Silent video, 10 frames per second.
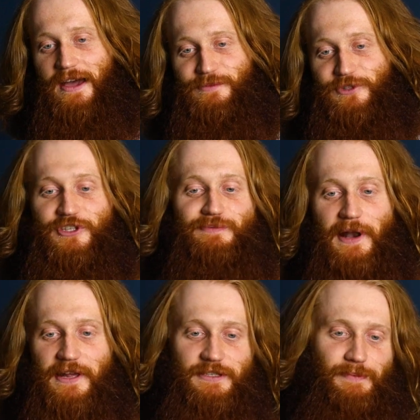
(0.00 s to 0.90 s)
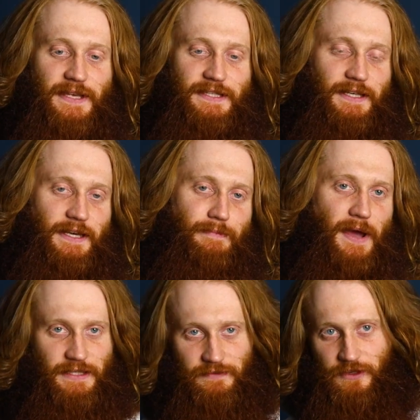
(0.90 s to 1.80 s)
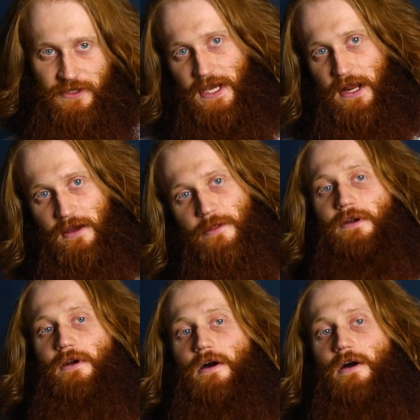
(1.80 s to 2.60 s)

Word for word: Um, so Smelly is basically a massive container in the